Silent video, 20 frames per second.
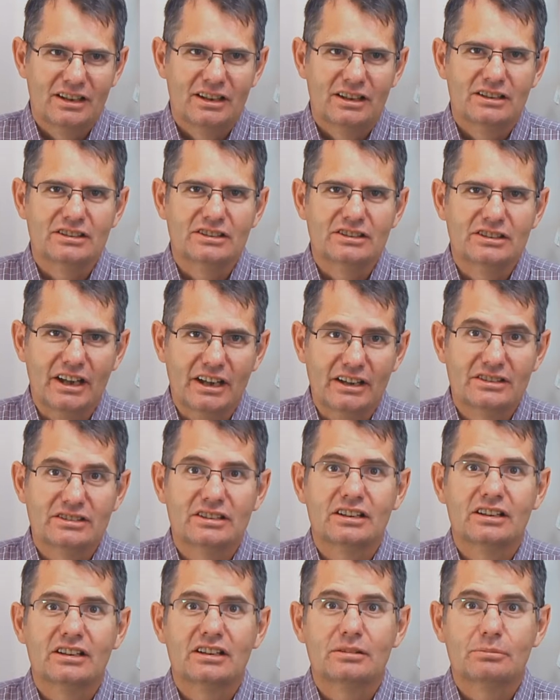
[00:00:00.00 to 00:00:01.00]
yet
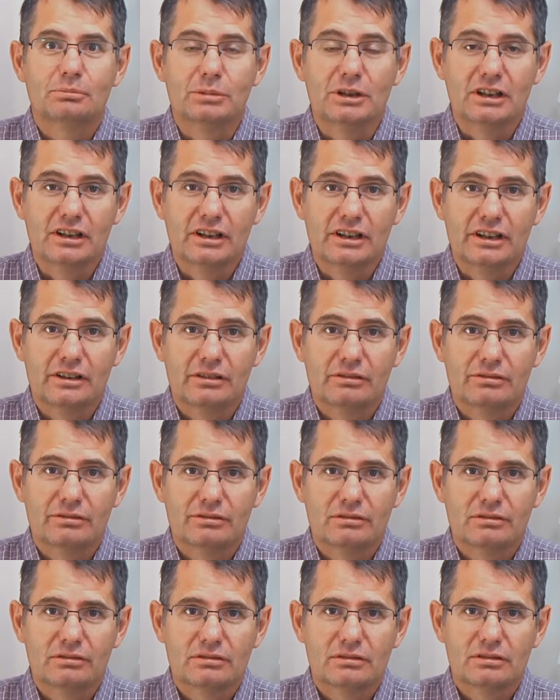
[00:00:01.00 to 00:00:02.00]
believe.
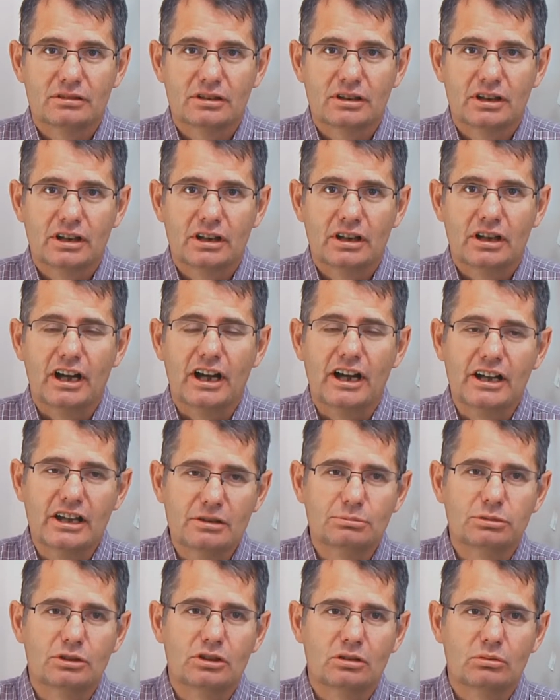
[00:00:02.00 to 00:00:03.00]

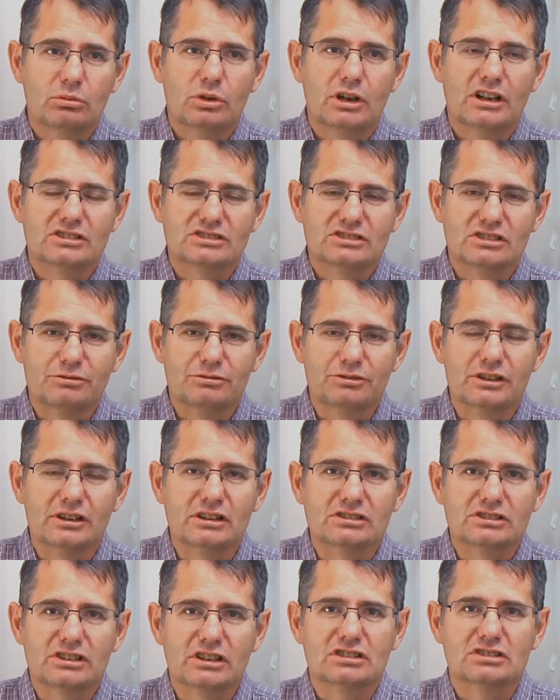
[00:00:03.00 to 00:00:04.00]
Abel was the
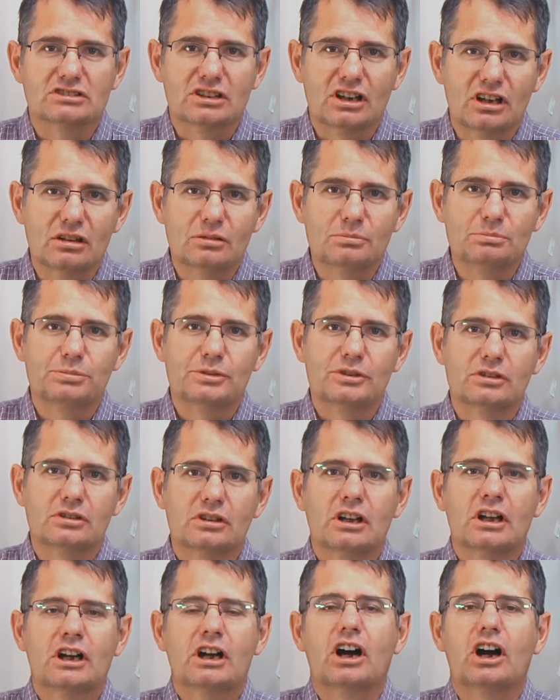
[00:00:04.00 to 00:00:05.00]
first
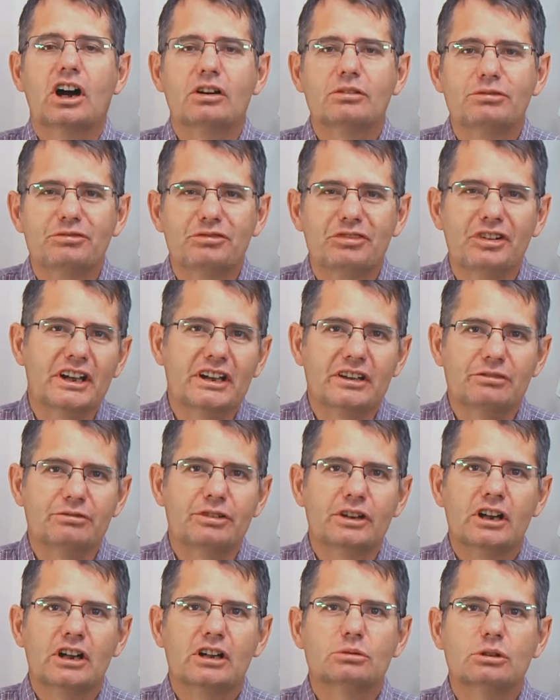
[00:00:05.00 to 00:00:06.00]
example of faith
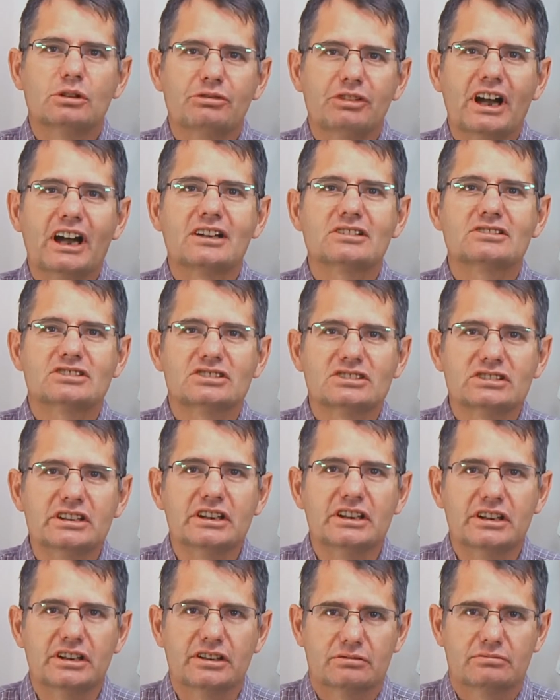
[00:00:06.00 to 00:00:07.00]
without
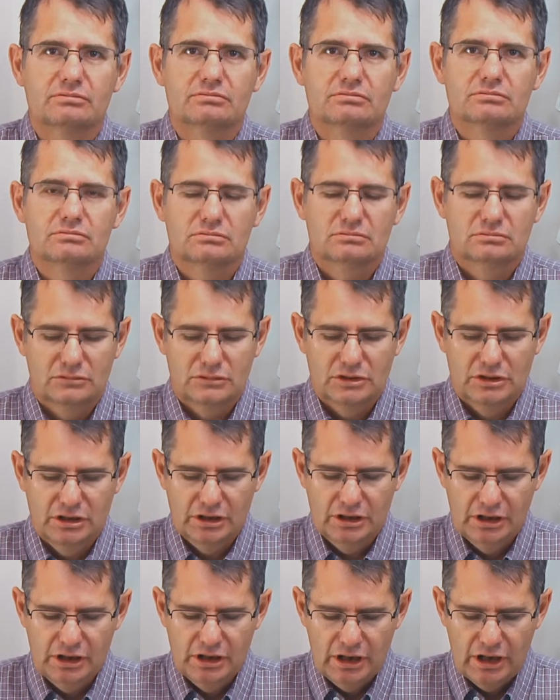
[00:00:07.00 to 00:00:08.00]
seeing.
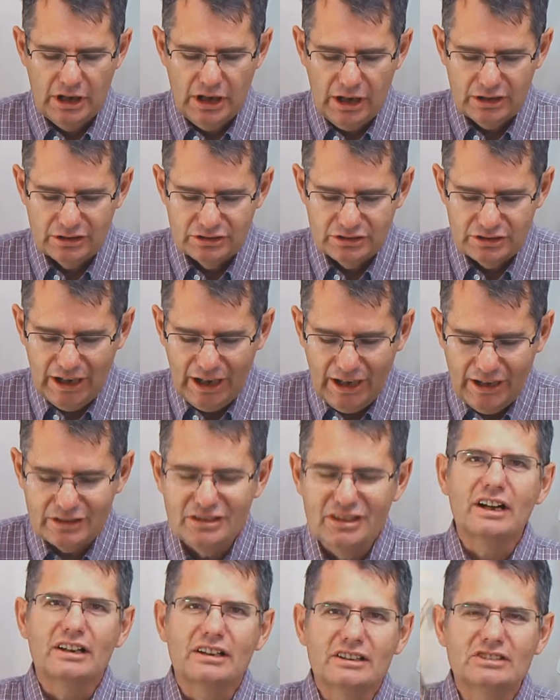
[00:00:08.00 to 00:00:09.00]
And
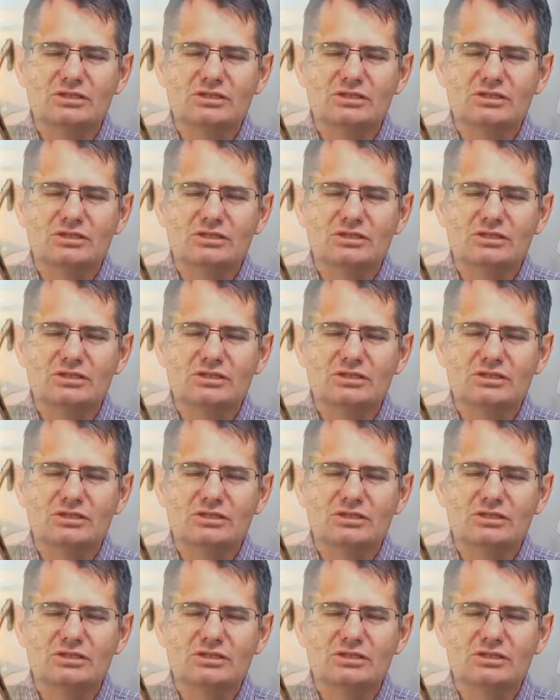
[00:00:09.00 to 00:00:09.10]
that is